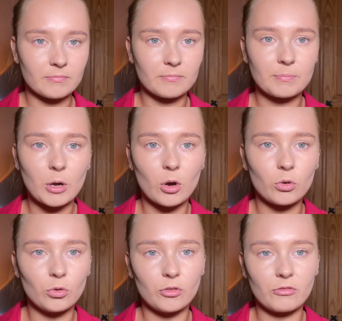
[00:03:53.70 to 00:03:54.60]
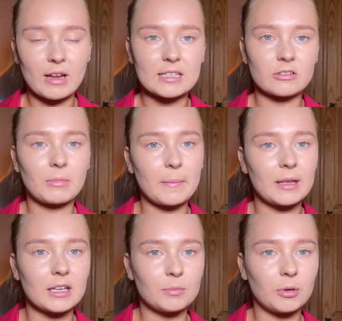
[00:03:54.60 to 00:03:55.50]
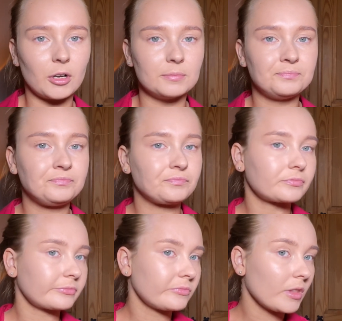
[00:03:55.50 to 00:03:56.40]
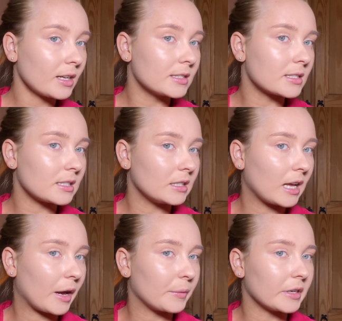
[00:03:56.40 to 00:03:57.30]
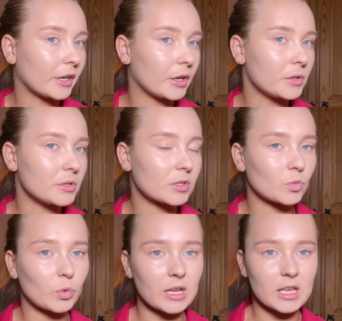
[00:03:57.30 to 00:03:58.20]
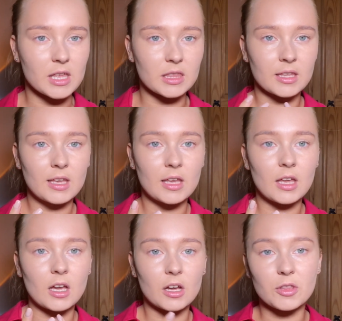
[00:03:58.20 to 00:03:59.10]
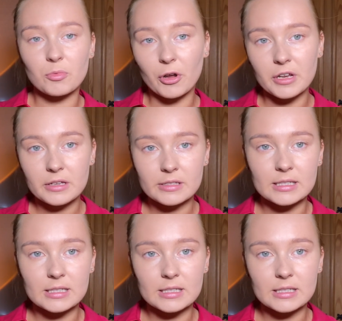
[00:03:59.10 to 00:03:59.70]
put all the rest of my makeup on and see how it goes with other products,